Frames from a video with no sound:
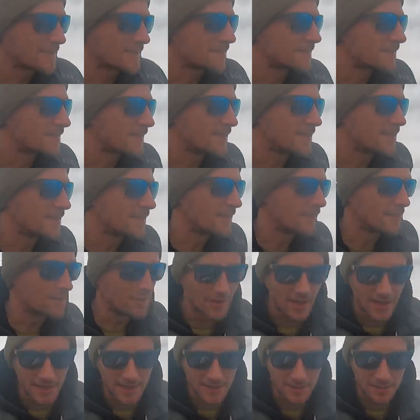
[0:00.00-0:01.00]
as I said, you know,
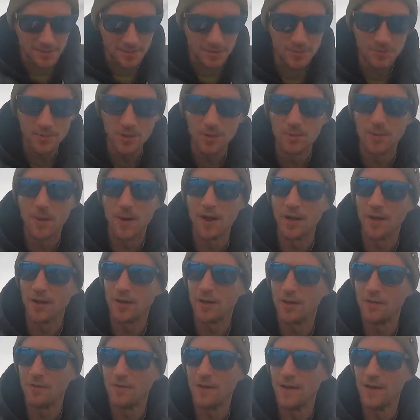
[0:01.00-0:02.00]
you get some small
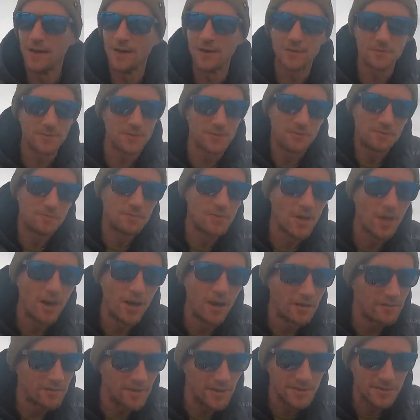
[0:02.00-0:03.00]
pollock off here. I was
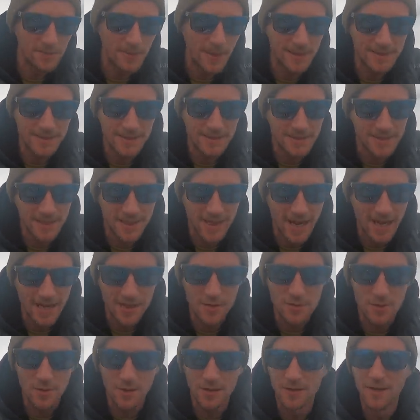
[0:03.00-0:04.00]
kind of expecting to
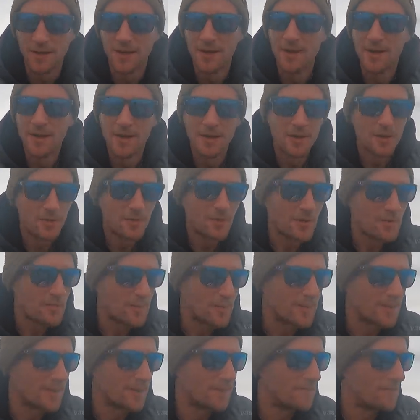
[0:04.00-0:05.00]
catch one,
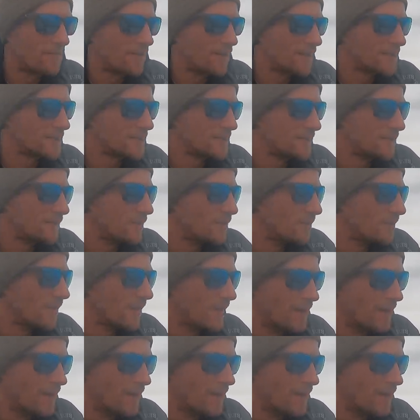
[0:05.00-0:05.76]
which we did first of all,